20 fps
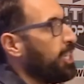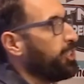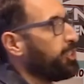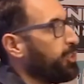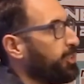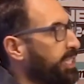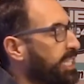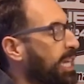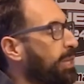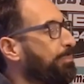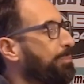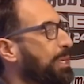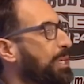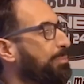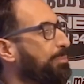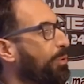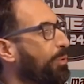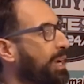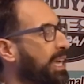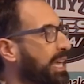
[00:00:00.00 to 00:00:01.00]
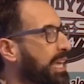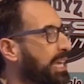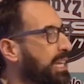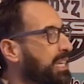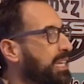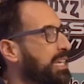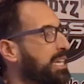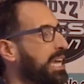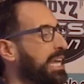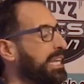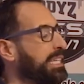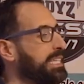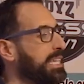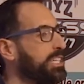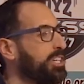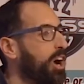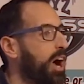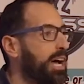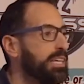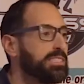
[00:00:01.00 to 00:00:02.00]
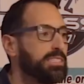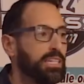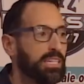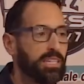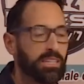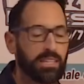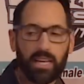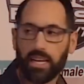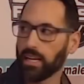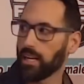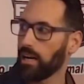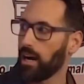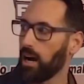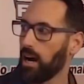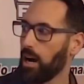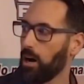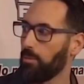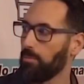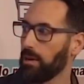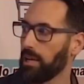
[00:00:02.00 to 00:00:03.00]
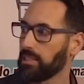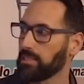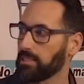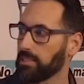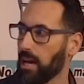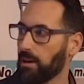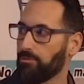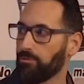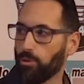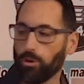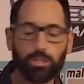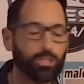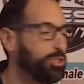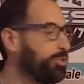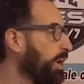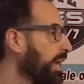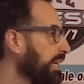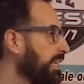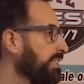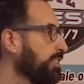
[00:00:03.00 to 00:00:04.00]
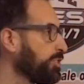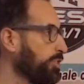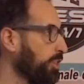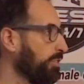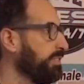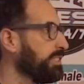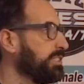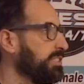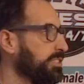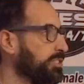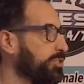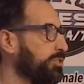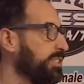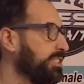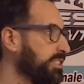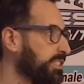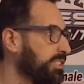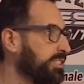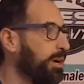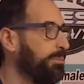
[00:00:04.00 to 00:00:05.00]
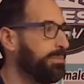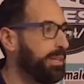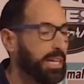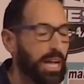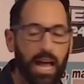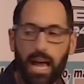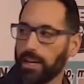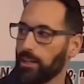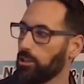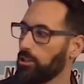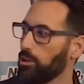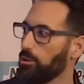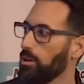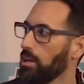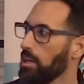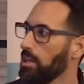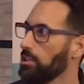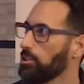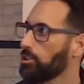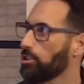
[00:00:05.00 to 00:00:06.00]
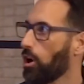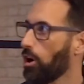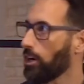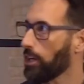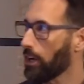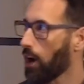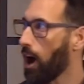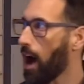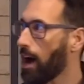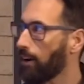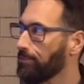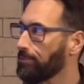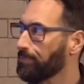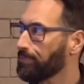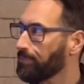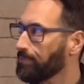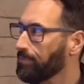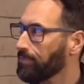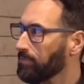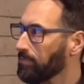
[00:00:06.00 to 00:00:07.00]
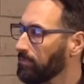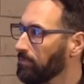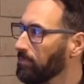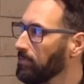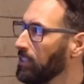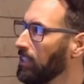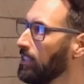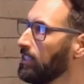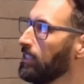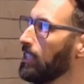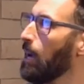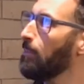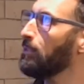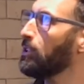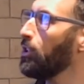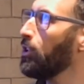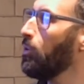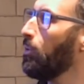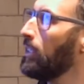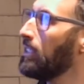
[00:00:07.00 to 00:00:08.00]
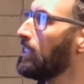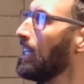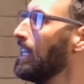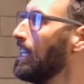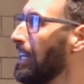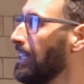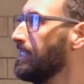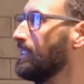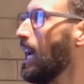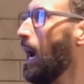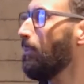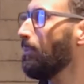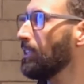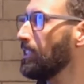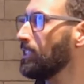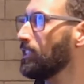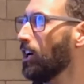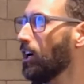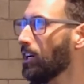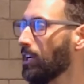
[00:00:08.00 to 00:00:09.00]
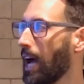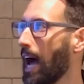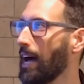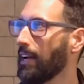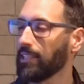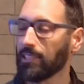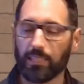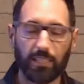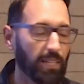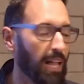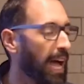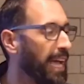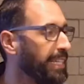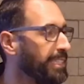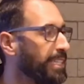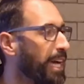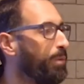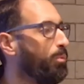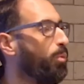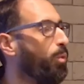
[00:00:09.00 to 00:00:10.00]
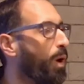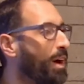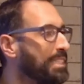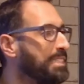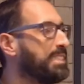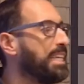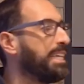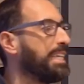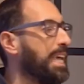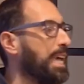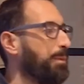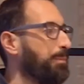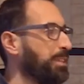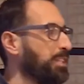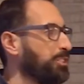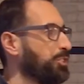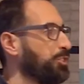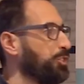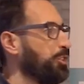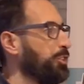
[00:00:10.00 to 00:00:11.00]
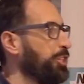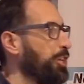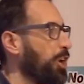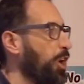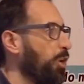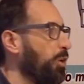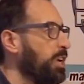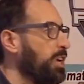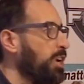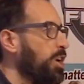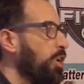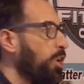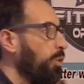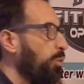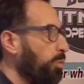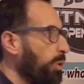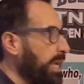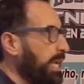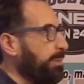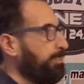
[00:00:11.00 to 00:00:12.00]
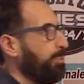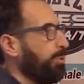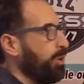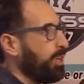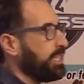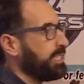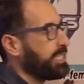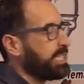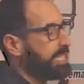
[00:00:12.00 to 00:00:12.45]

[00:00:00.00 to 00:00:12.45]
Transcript: to get people in, and it didn't cost anything except for trading services. So this is something I had to do starting off. Step 2 was establishing our client type. Once they came in the studio, we put